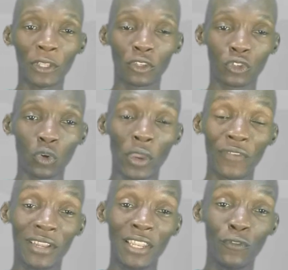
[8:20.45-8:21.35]
So
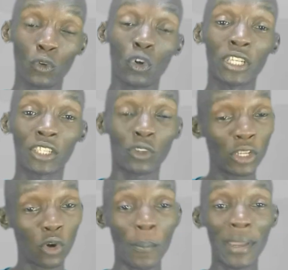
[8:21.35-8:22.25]
even if you don't
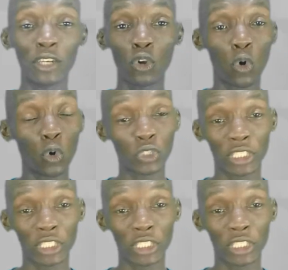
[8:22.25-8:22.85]
recommend or